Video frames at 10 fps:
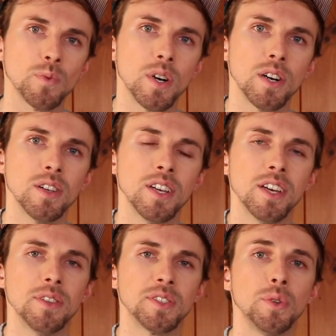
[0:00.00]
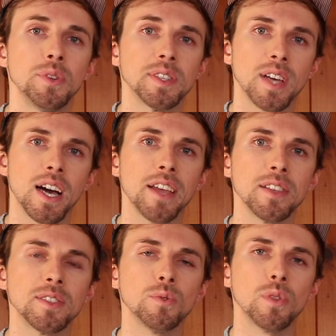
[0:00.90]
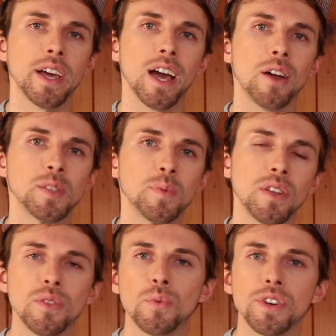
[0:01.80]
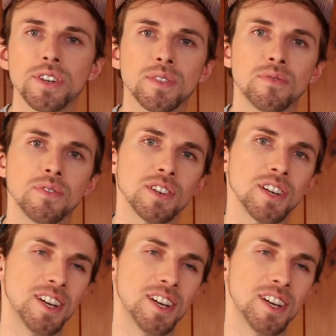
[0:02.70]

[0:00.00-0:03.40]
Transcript: well. This new design, this new layout has been in the works for